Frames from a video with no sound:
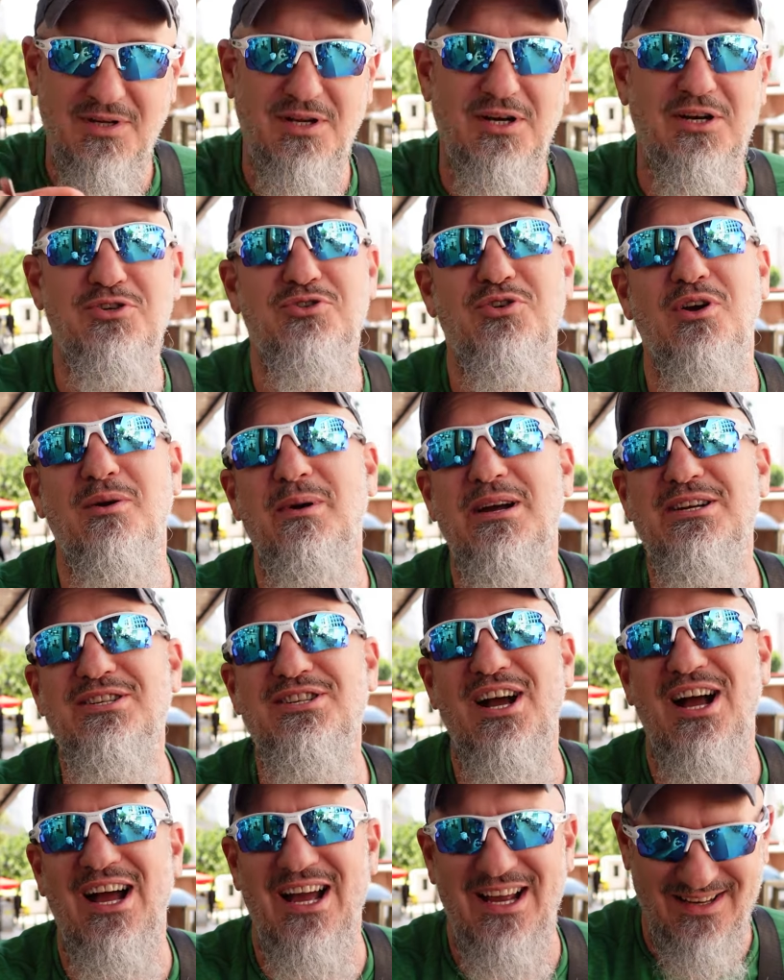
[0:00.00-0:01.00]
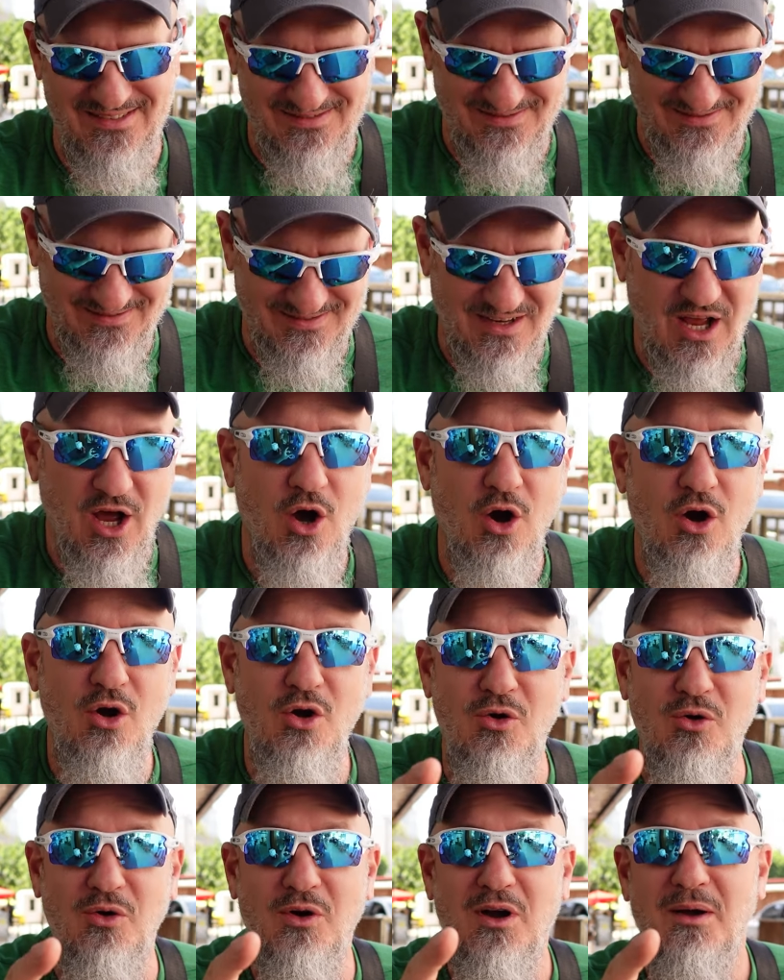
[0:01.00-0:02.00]
gonna enjoy my chai.
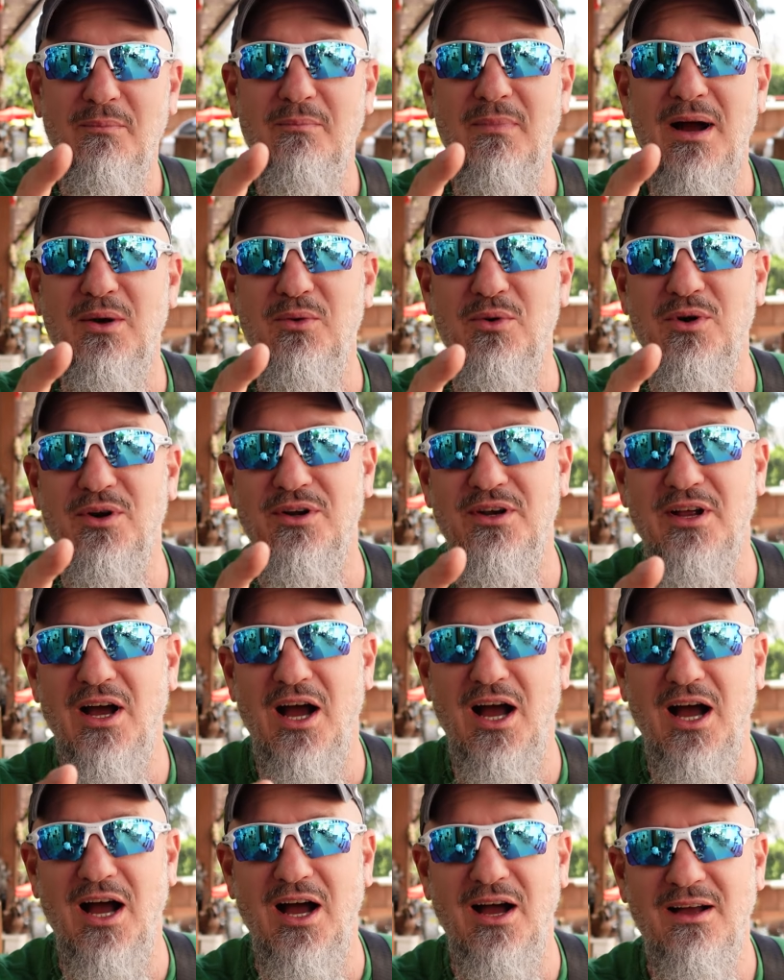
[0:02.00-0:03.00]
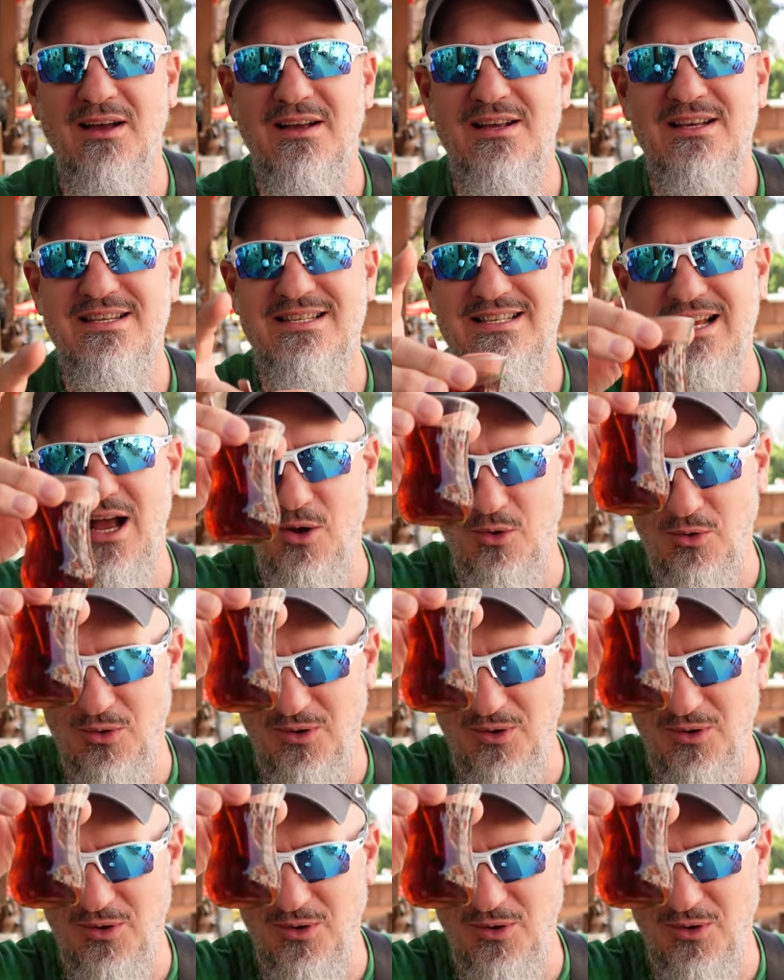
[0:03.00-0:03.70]
Oh, my word, uh, sal,